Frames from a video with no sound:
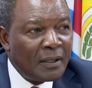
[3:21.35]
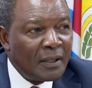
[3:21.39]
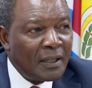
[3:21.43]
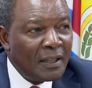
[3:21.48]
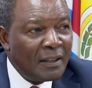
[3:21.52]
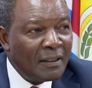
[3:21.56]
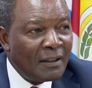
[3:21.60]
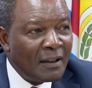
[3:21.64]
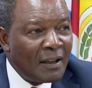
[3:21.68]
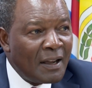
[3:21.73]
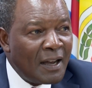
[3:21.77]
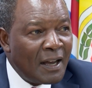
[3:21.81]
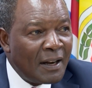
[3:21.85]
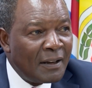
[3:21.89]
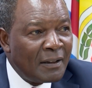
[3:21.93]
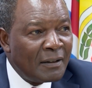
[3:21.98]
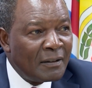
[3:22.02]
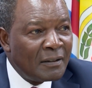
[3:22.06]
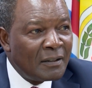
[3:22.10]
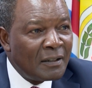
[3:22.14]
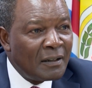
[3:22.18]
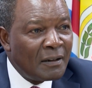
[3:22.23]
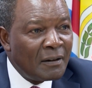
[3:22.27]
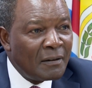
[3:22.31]
in the
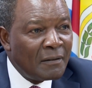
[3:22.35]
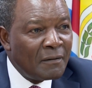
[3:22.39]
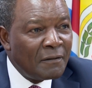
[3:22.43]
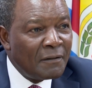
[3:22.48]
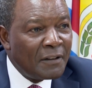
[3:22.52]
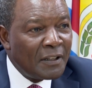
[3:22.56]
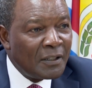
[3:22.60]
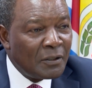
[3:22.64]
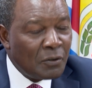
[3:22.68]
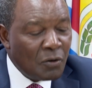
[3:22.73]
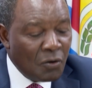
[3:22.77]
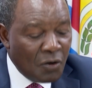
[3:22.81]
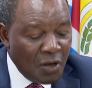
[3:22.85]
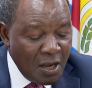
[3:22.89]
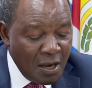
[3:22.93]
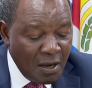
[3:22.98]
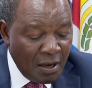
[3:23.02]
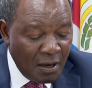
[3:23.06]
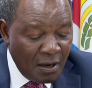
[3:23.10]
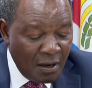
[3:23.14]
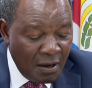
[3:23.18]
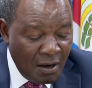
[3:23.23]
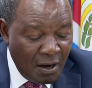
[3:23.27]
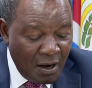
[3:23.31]
current fiscal
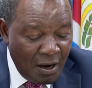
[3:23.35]
year,